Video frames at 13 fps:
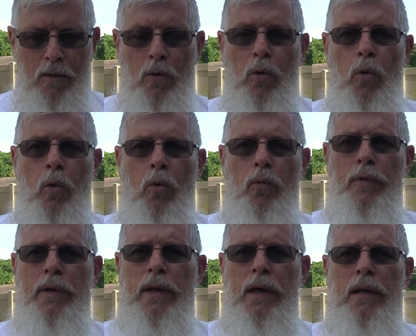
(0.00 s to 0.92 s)
Oh,
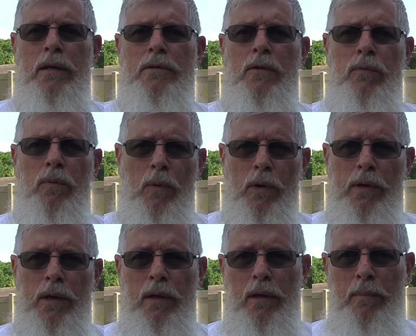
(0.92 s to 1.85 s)
the days of
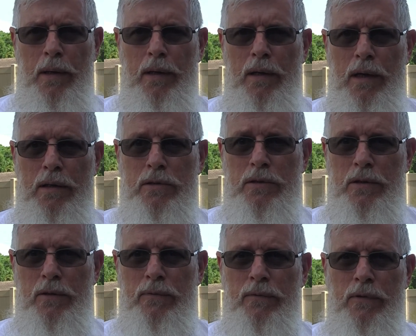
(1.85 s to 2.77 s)
working the midnight
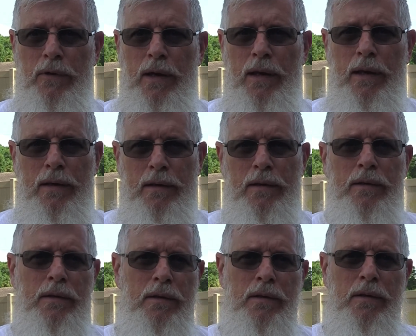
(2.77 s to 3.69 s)
shift, right?
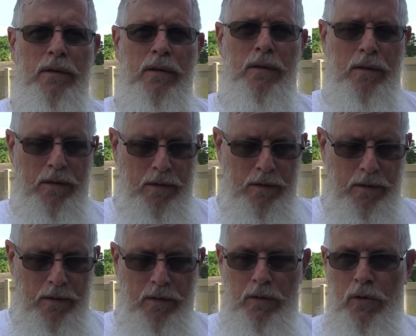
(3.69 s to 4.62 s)

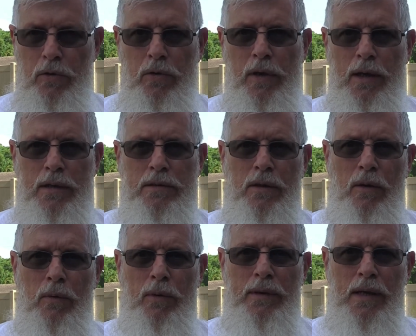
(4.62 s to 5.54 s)
Do you guys know
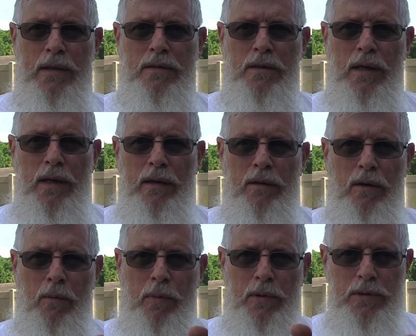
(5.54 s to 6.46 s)
what that's like?
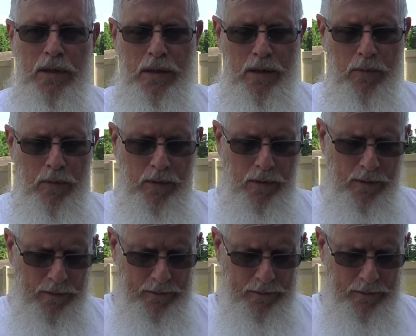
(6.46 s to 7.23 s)
No, but Jenny will.